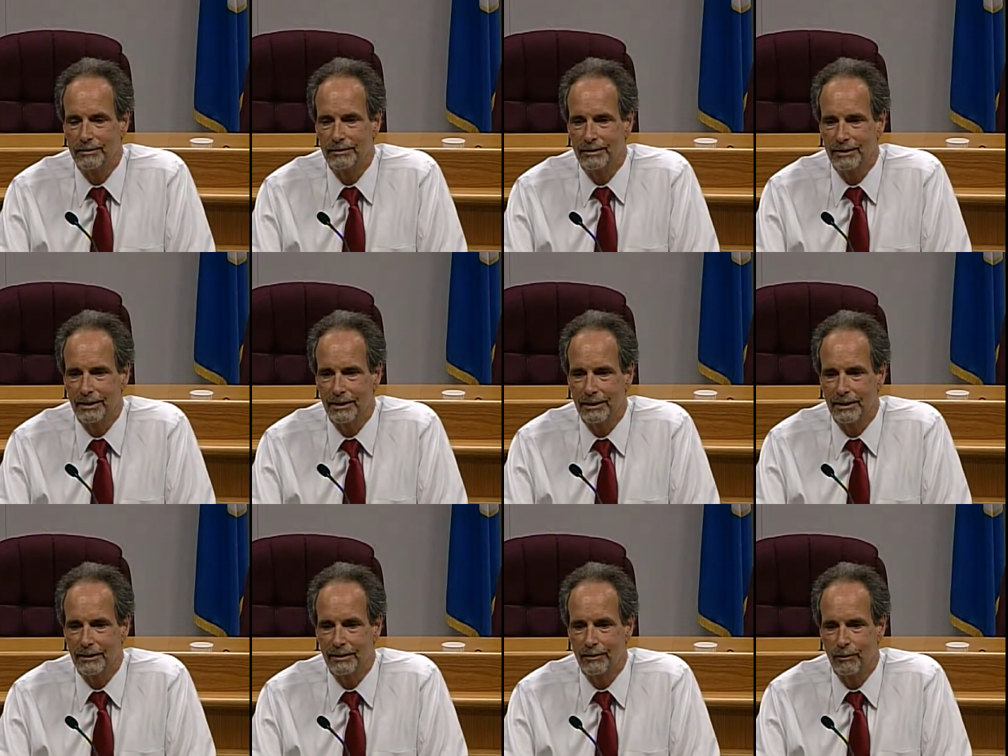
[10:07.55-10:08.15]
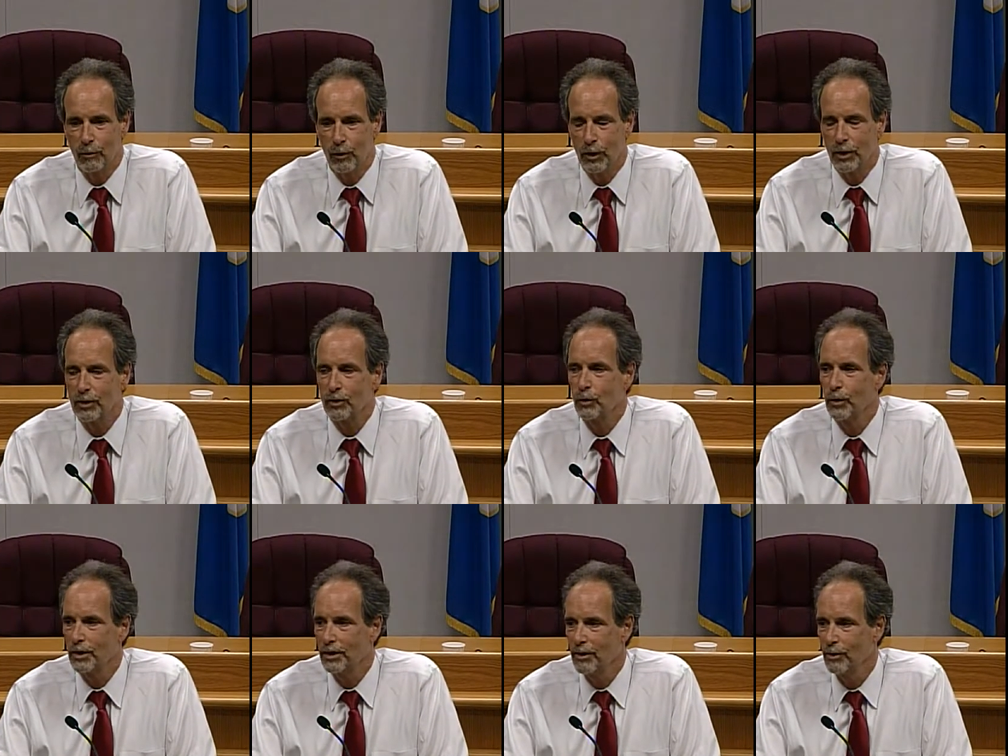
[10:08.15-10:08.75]
uh, worked
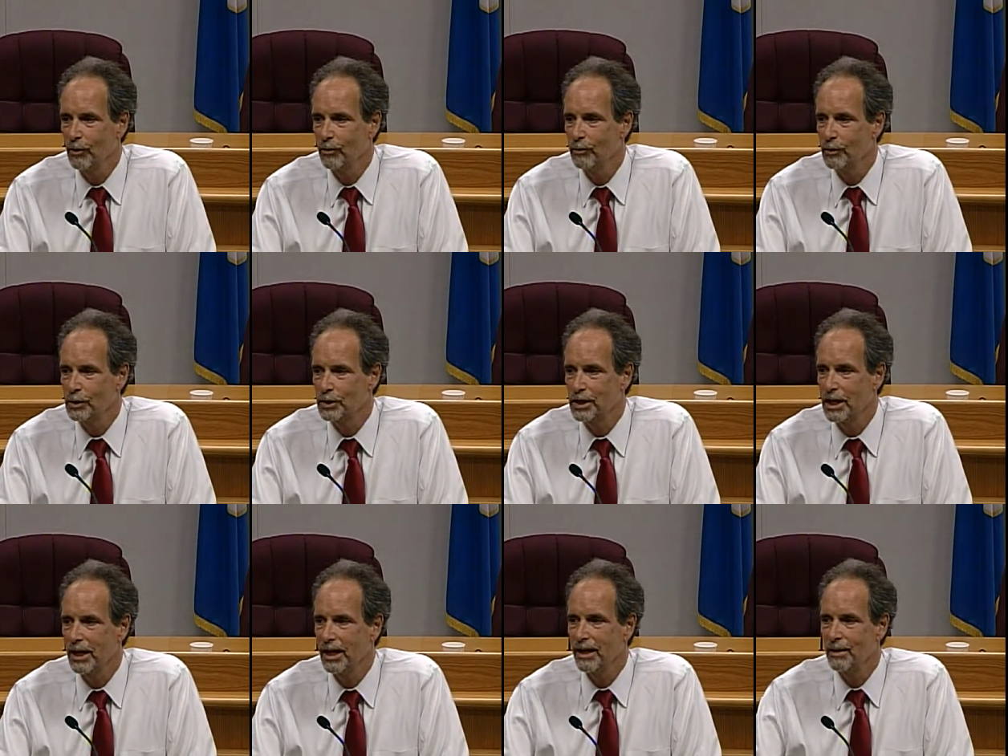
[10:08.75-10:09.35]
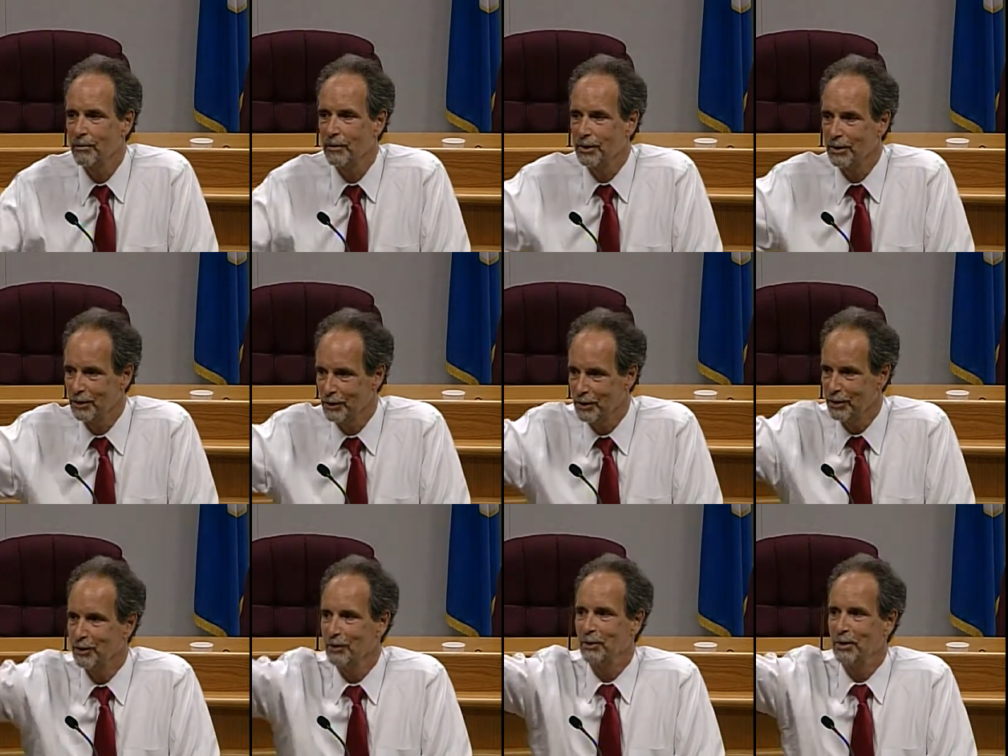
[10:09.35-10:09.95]
with over time and
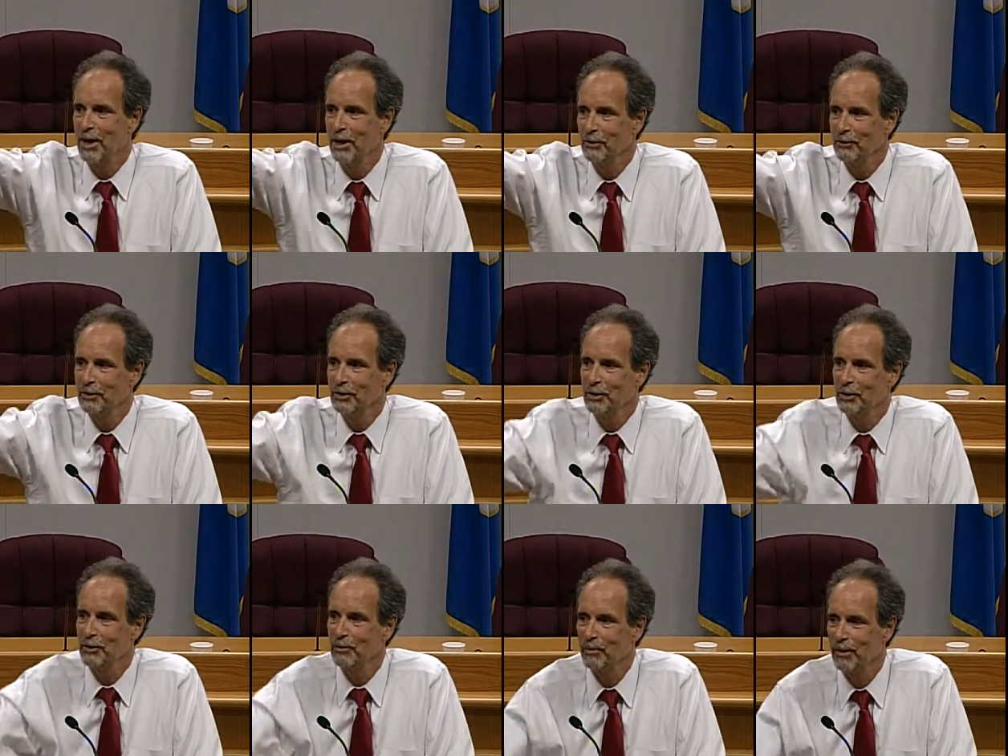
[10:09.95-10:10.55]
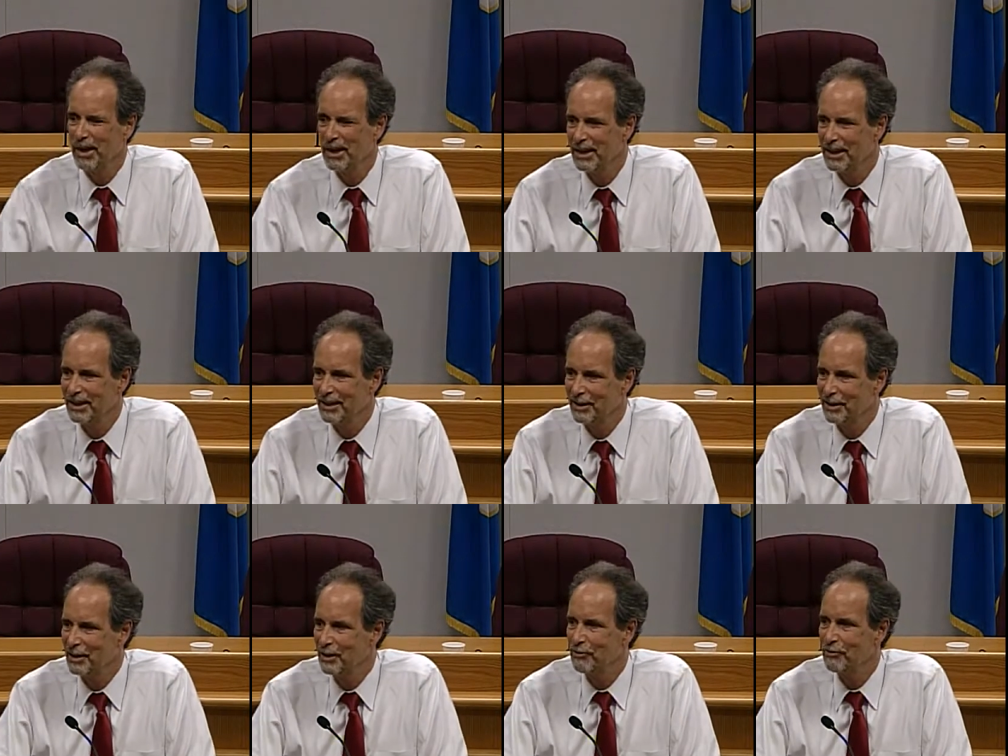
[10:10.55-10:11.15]
that are out there making
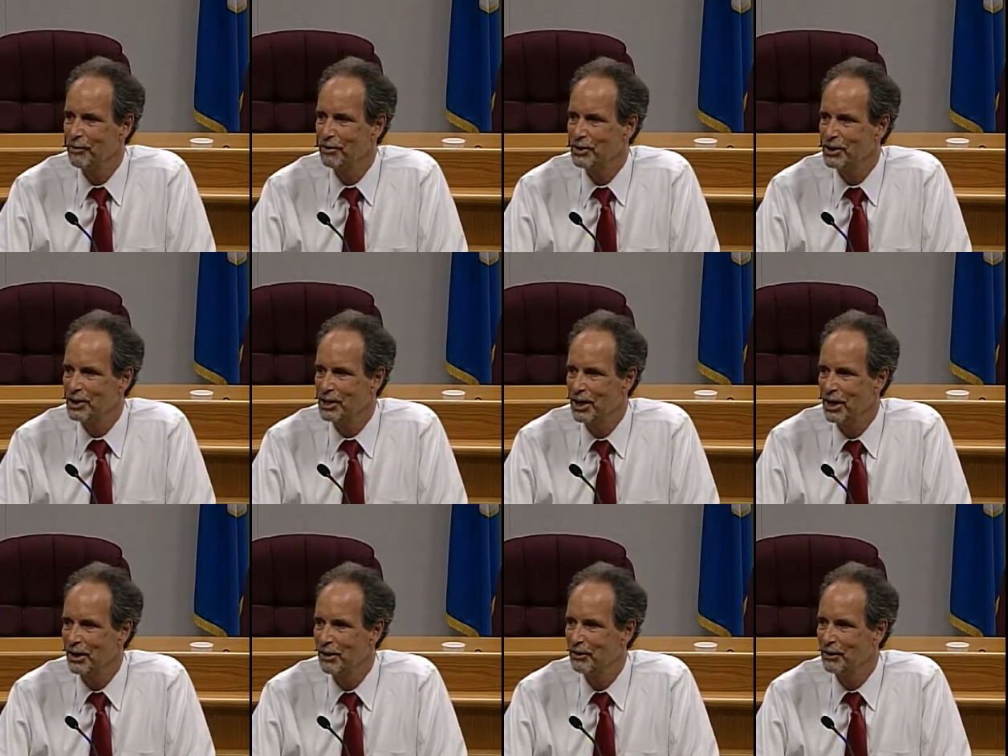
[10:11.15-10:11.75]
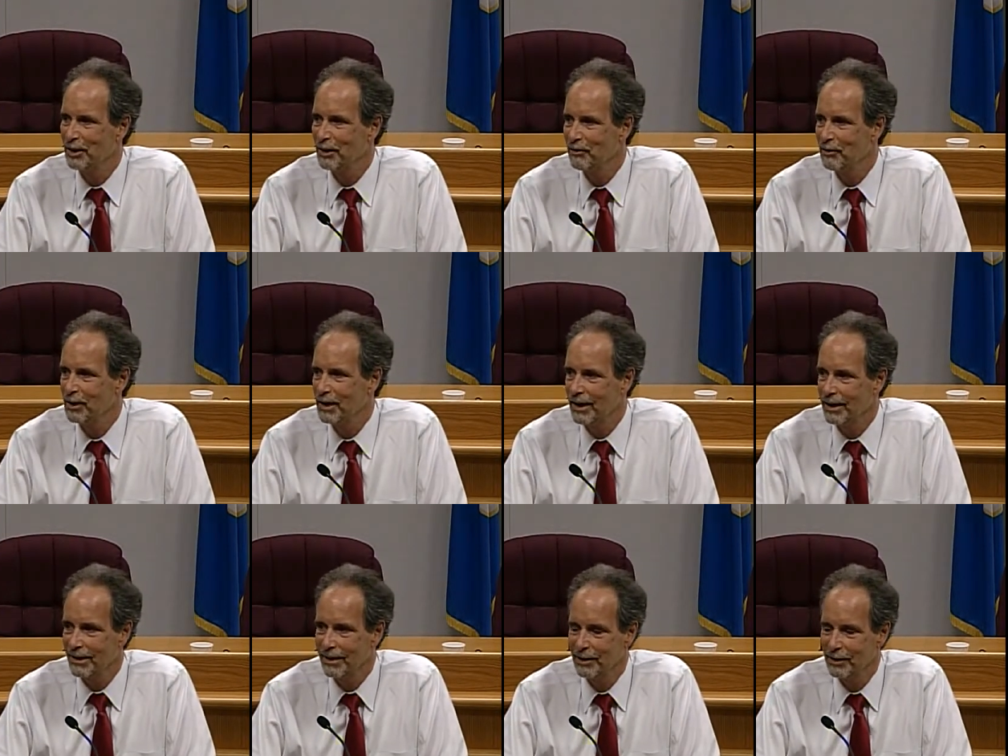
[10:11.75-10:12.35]
a difference now and
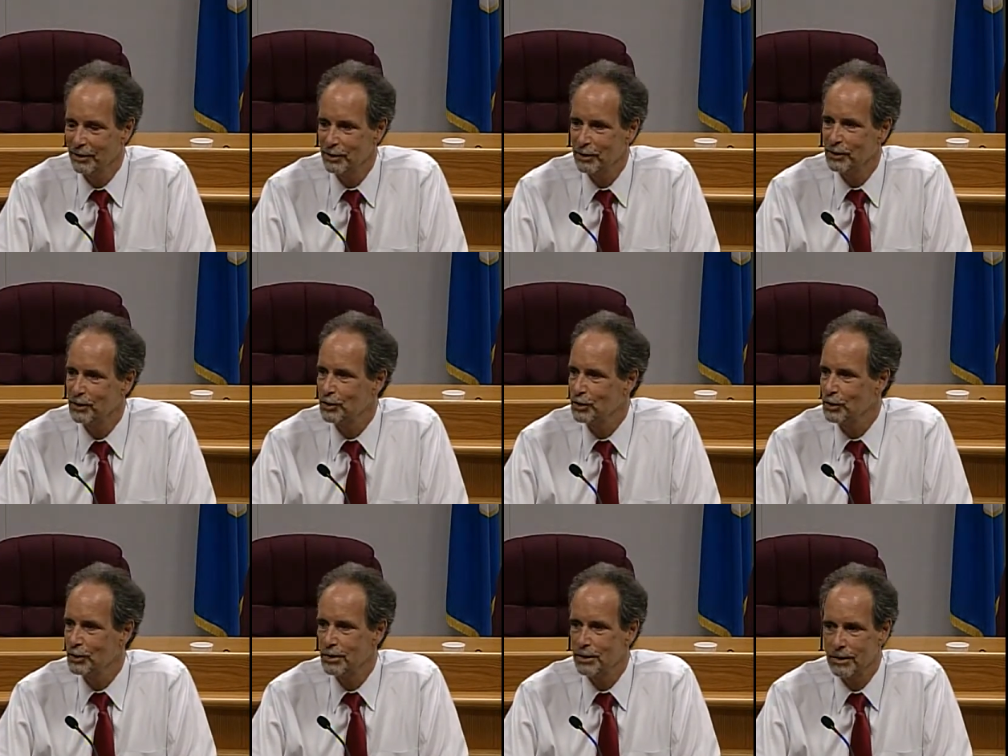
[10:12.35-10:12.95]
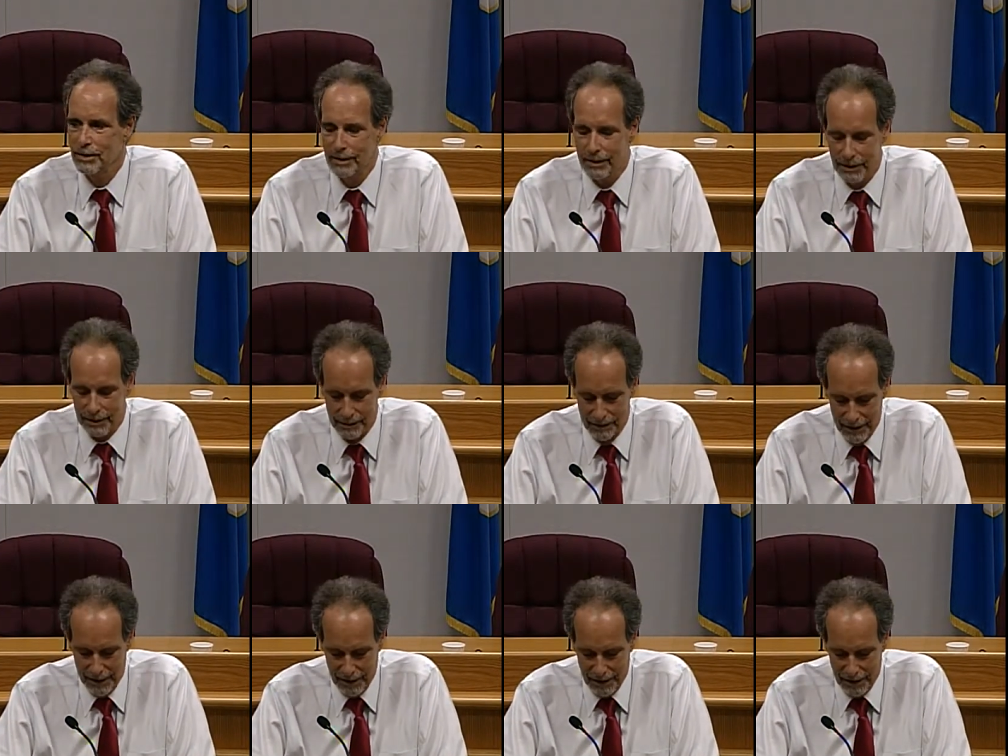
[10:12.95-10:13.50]
everything else. Just, uh,